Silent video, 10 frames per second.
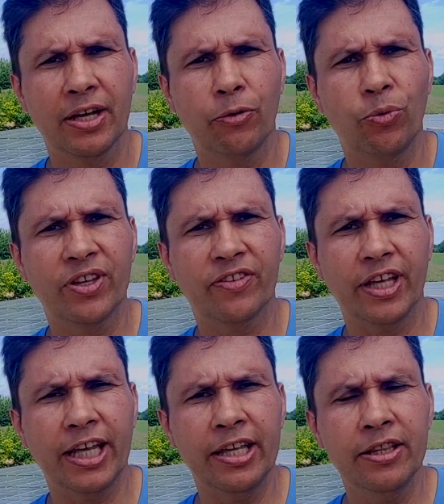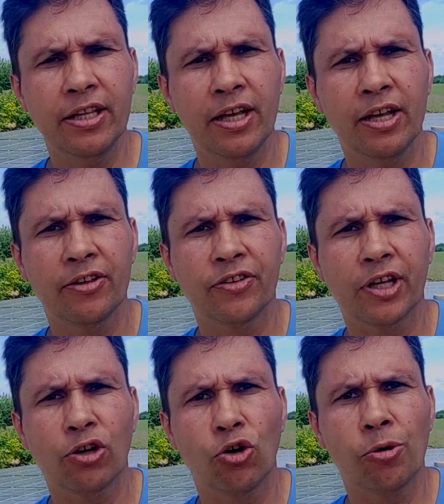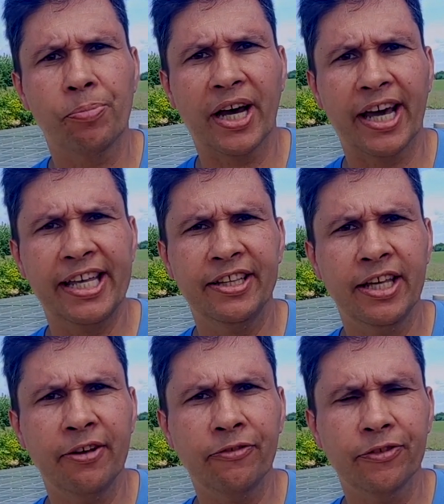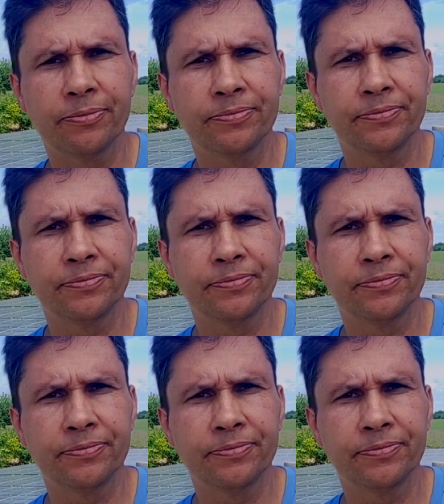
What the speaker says: within the cooperative,